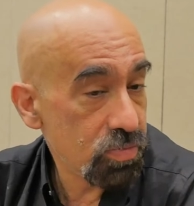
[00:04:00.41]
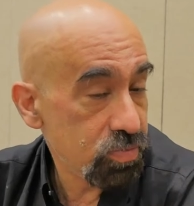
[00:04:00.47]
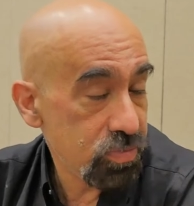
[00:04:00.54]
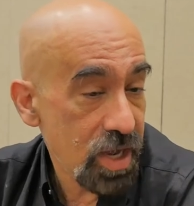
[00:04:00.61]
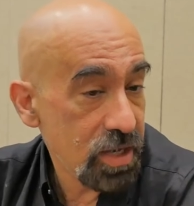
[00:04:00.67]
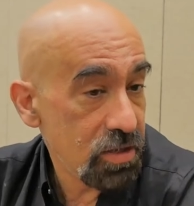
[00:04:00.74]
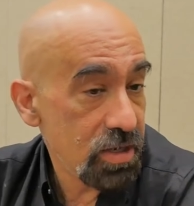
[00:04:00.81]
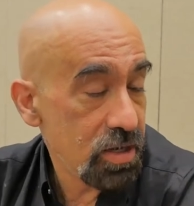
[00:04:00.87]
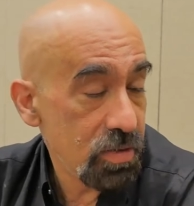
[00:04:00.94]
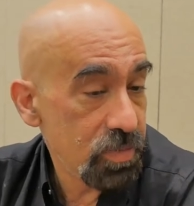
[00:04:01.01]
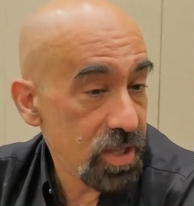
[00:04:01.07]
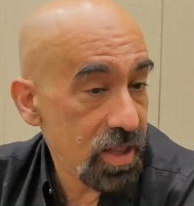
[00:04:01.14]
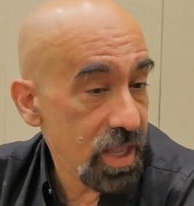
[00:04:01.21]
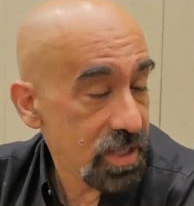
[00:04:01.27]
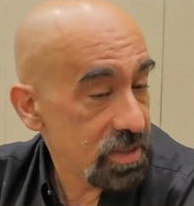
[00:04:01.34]
likely to
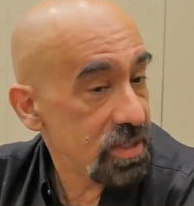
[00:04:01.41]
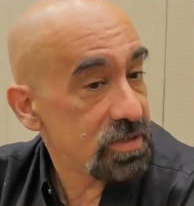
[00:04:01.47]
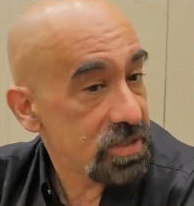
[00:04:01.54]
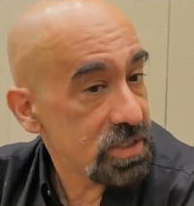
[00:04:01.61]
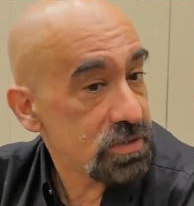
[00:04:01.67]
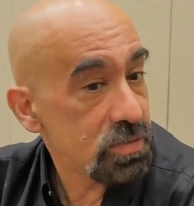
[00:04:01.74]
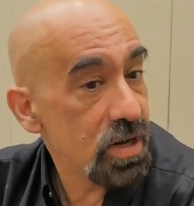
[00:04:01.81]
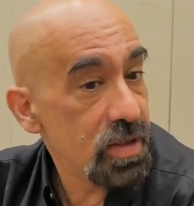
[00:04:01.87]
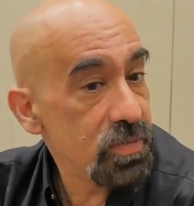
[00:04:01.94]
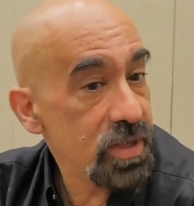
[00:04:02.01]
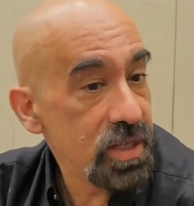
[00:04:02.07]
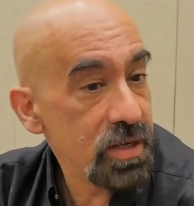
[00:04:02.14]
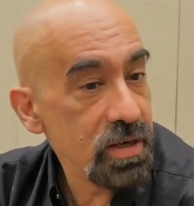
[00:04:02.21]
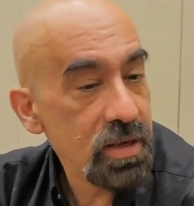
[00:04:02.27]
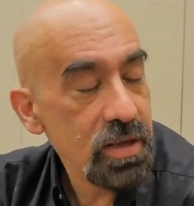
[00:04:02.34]
be like that. That's what I
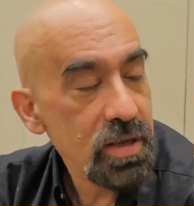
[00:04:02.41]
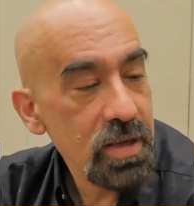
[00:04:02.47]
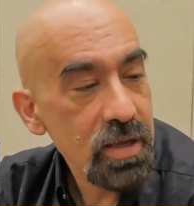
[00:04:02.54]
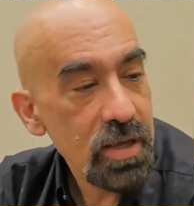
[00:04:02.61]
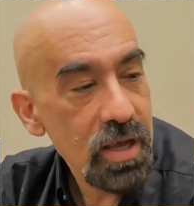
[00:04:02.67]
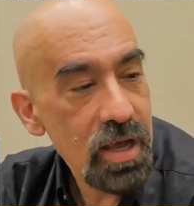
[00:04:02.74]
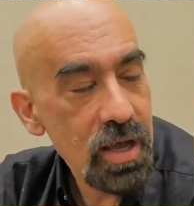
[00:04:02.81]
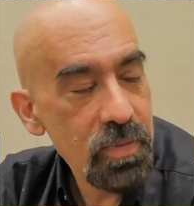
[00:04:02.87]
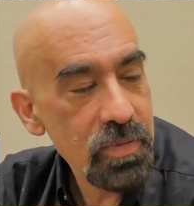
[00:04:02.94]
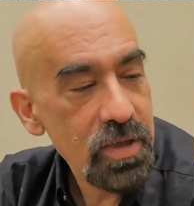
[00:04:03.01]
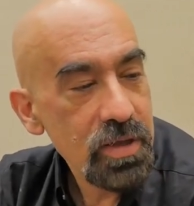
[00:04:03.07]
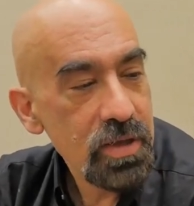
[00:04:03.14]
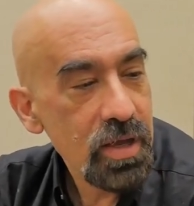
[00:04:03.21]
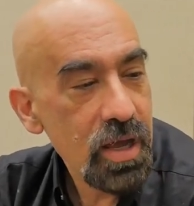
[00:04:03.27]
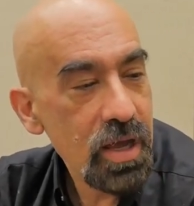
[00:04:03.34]
mean, a
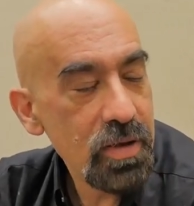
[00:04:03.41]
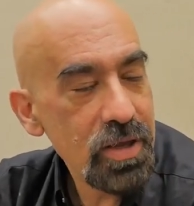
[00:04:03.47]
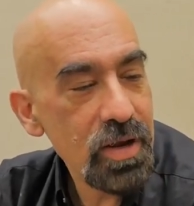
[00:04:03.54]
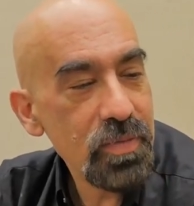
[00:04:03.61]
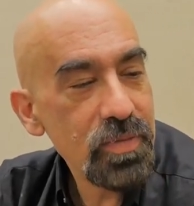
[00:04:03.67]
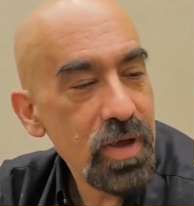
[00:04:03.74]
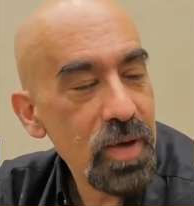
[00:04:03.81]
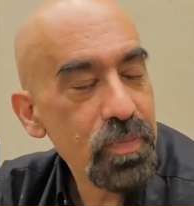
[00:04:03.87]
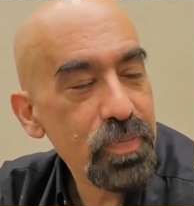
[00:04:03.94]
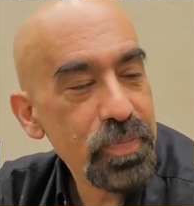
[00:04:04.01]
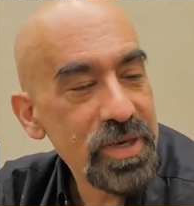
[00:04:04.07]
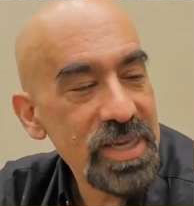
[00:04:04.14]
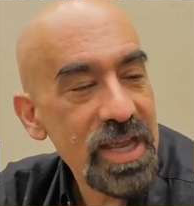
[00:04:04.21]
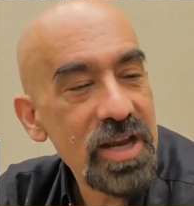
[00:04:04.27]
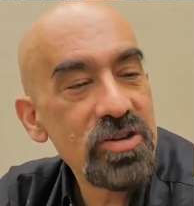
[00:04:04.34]

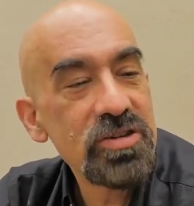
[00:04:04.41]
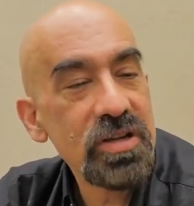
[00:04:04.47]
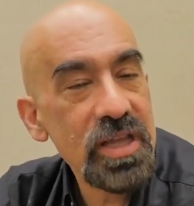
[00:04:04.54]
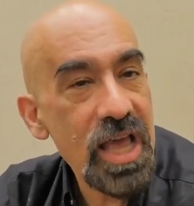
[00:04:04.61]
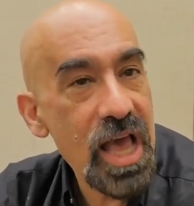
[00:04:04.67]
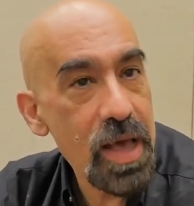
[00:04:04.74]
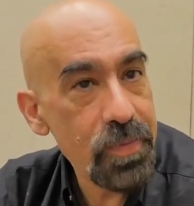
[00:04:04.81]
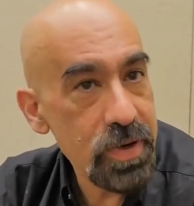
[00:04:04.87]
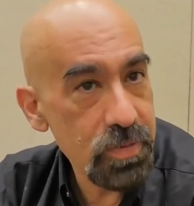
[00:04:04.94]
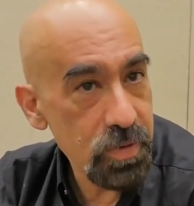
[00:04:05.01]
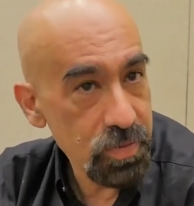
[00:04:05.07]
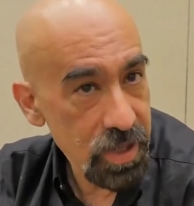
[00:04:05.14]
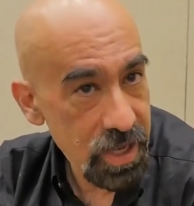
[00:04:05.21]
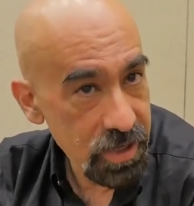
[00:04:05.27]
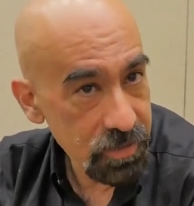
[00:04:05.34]
potentially habitable
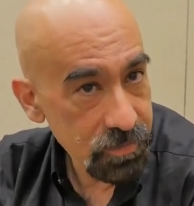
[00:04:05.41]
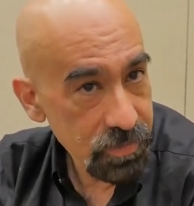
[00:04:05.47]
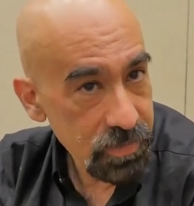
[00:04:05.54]
planet.